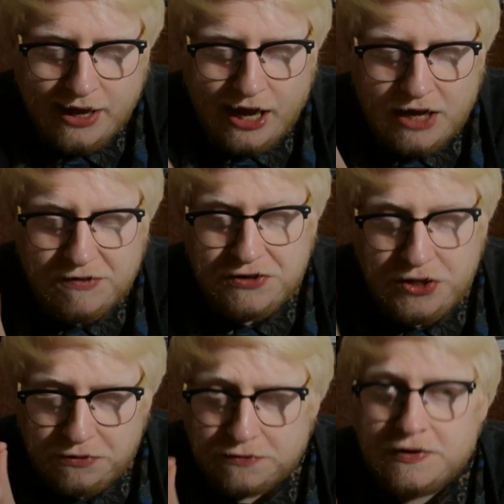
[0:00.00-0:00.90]
if
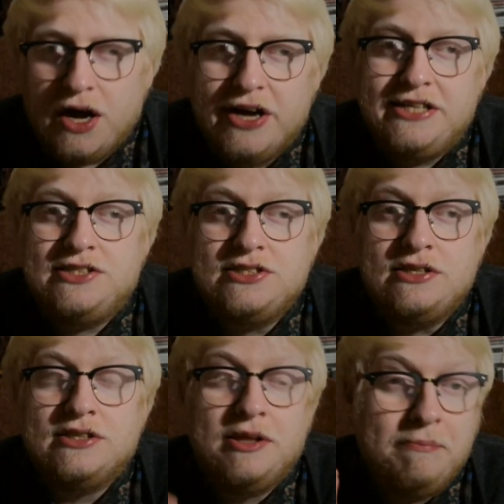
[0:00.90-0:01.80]
you find
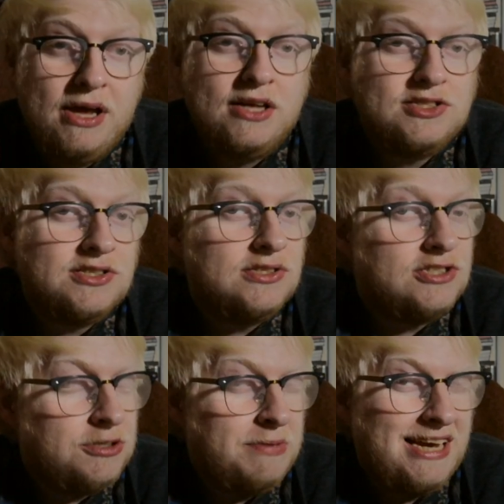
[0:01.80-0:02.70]
the Märzen
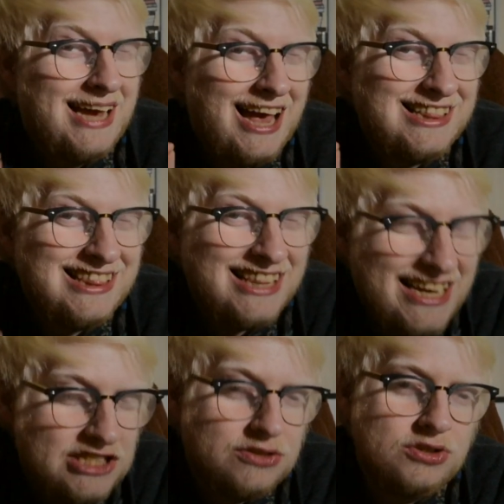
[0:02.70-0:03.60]
to be a
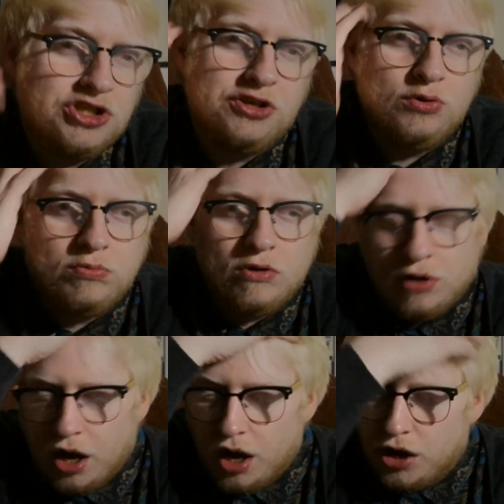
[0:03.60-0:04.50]
little too
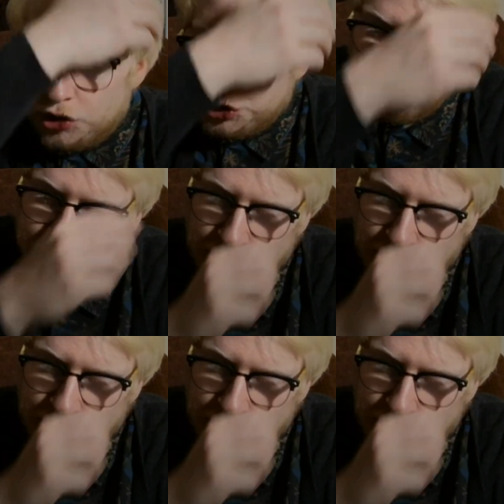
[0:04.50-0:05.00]
harsh,